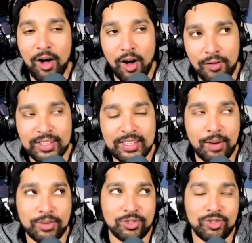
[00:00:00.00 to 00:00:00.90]
Obviously, I
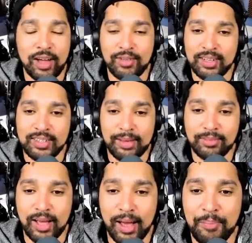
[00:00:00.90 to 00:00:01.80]
wasn't driving at the same
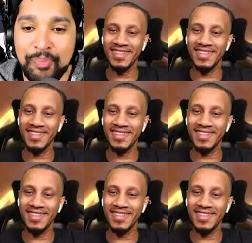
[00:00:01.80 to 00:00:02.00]
time.